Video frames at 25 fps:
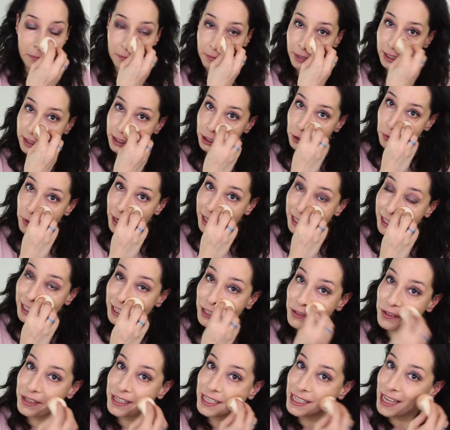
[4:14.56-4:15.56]
But do I
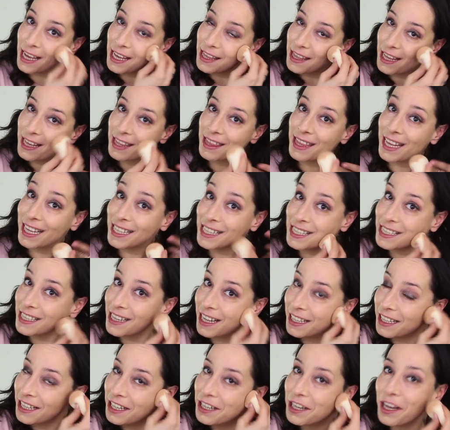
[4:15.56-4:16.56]
need to say that that's
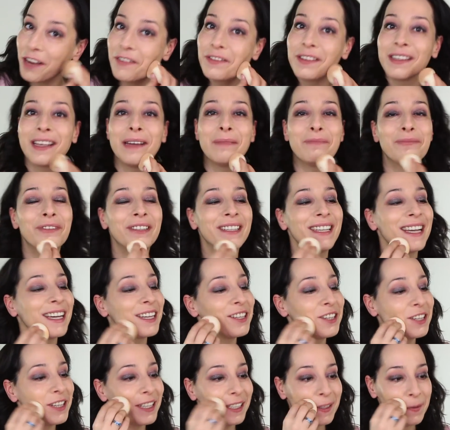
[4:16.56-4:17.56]
not enough sun
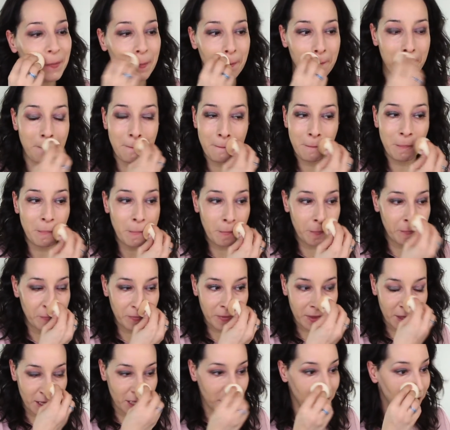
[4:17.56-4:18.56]
protection?
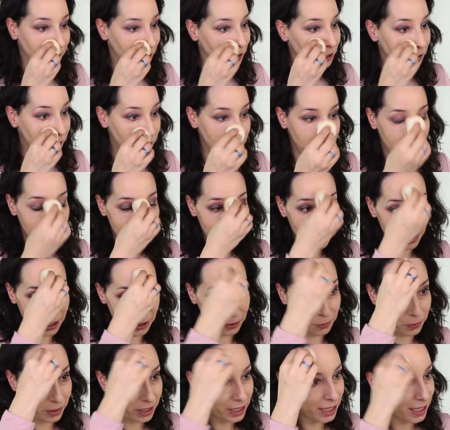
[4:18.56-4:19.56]
You need
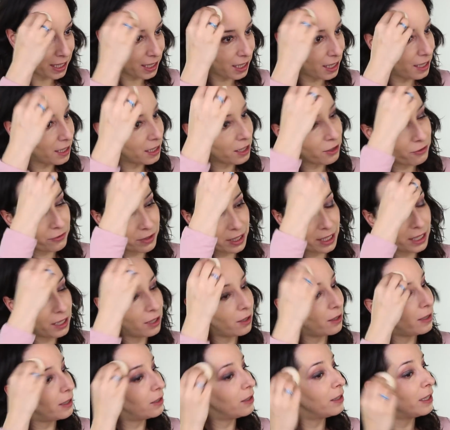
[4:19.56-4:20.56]
to wear sunscreen
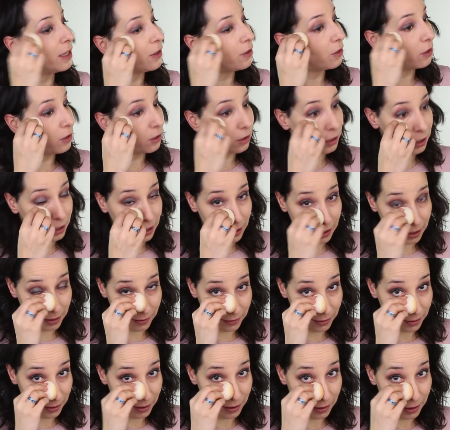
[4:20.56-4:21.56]
all
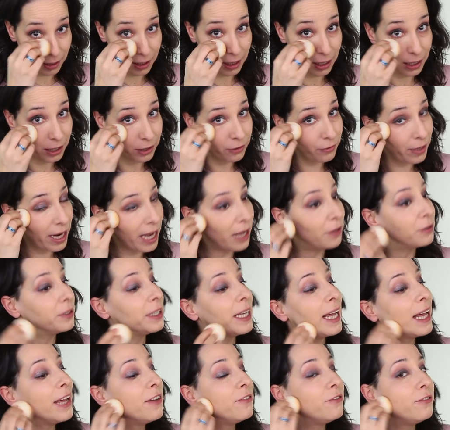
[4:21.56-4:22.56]
year round,
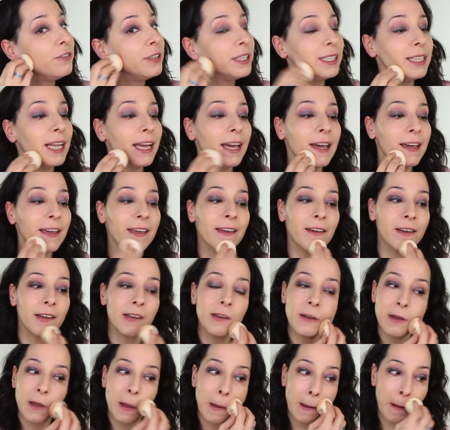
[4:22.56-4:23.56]
every day.
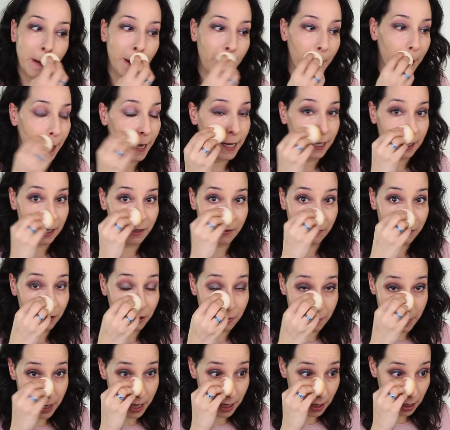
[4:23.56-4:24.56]
And if
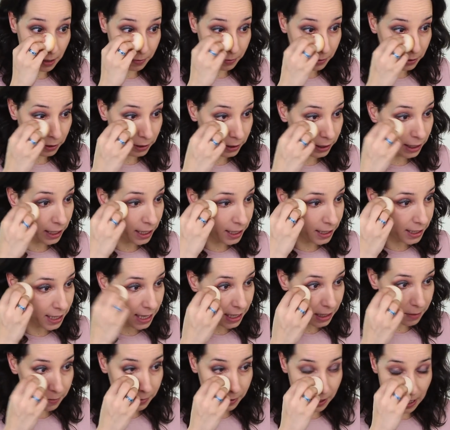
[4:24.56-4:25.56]
your makeup contains
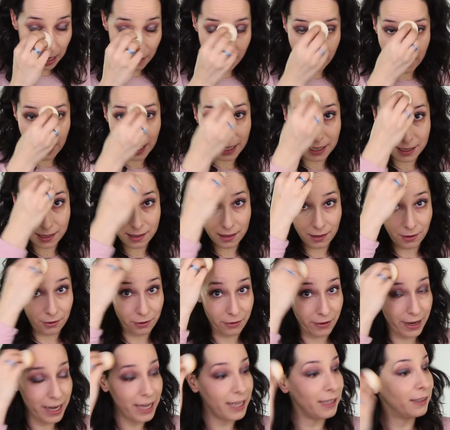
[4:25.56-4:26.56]
SPF, that's
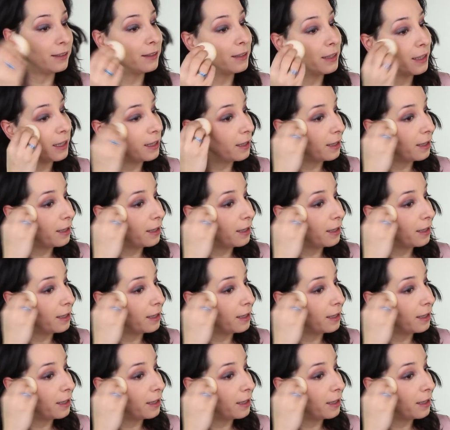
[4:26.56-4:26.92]
great.